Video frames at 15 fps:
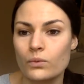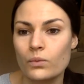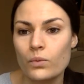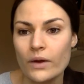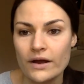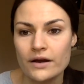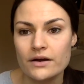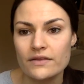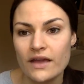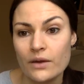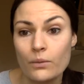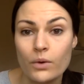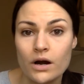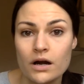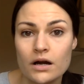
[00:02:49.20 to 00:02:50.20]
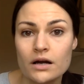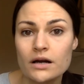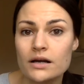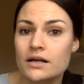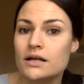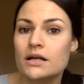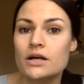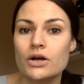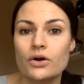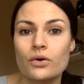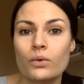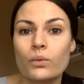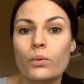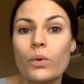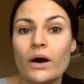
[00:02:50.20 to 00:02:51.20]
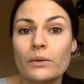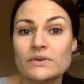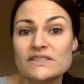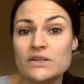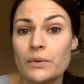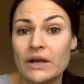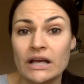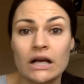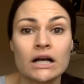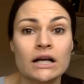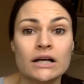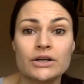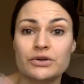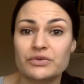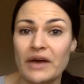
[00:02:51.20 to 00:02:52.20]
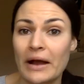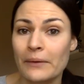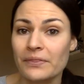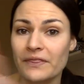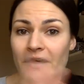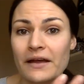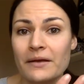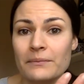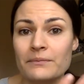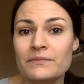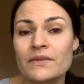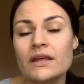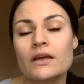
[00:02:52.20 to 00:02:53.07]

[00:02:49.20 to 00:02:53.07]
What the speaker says: where they were, what was going on around them,